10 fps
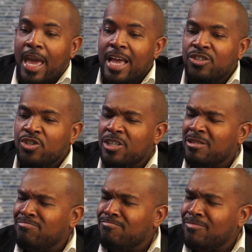and just
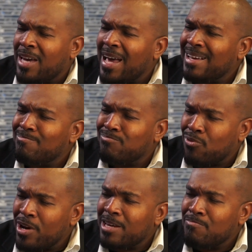kind of
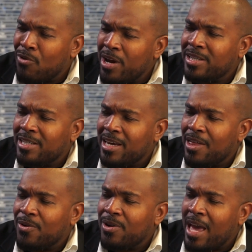break bread
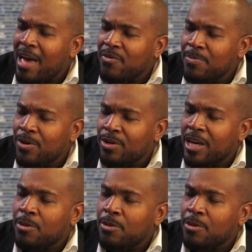together and have a meal together,